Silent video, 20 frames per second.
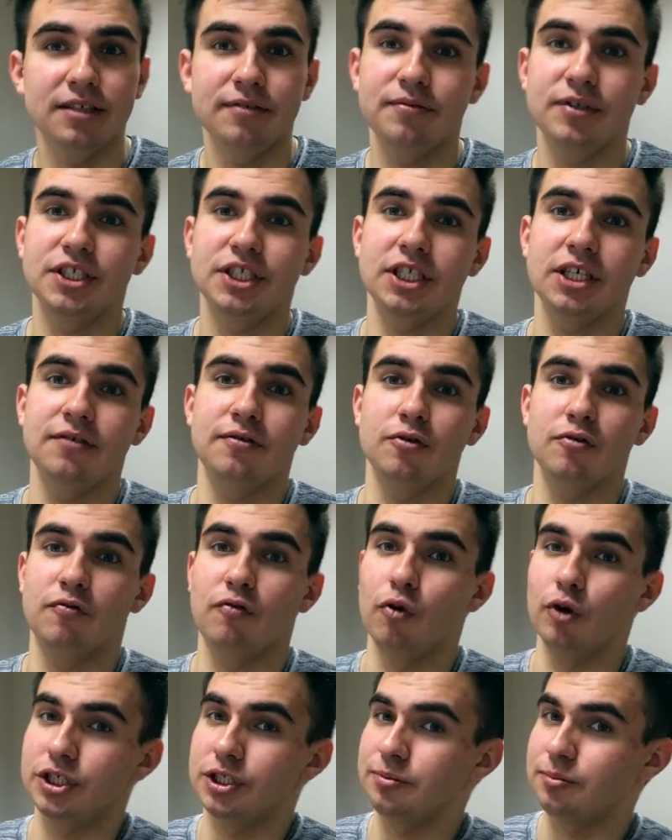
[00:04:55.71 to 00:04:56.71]
which gives you
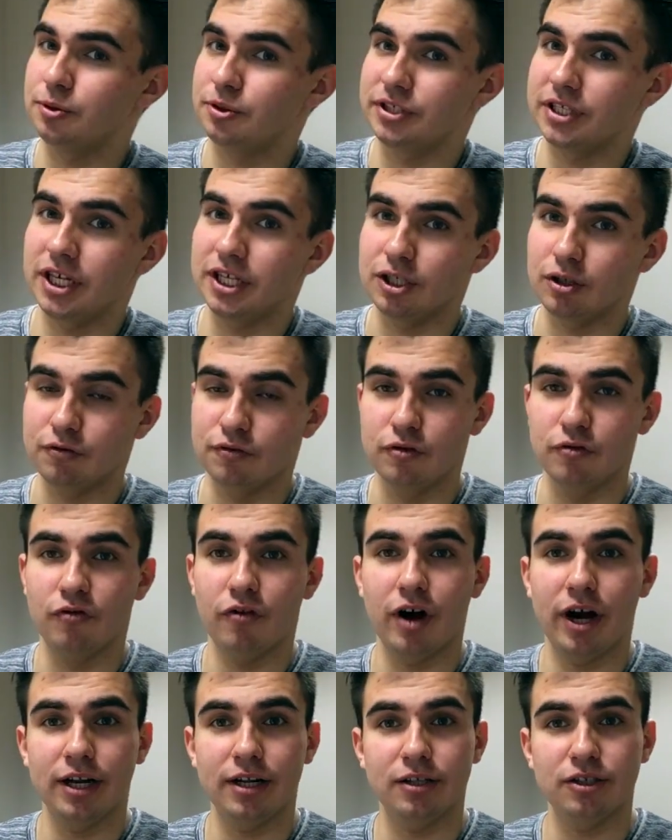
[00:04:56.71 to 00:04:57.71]
40% of your
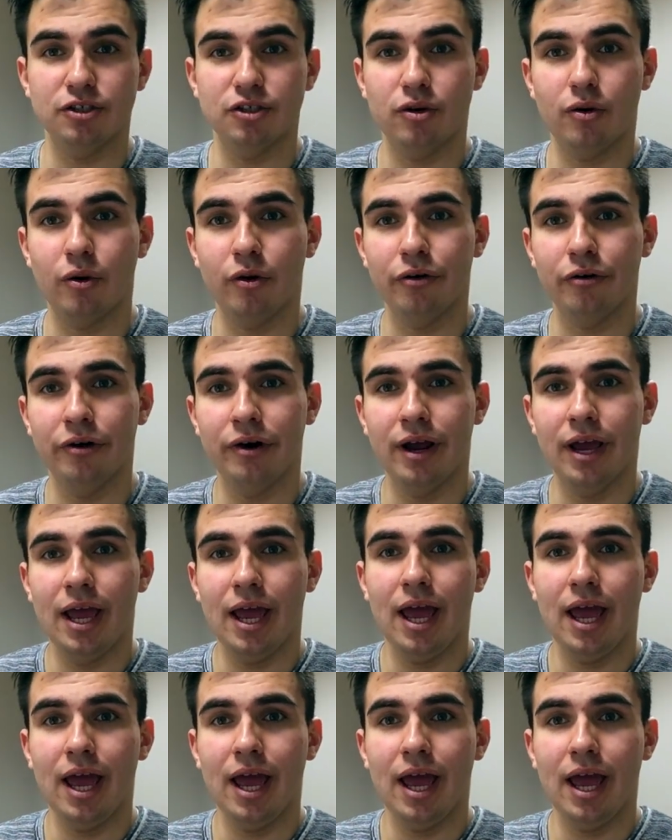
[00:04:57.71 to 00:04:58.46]
final score,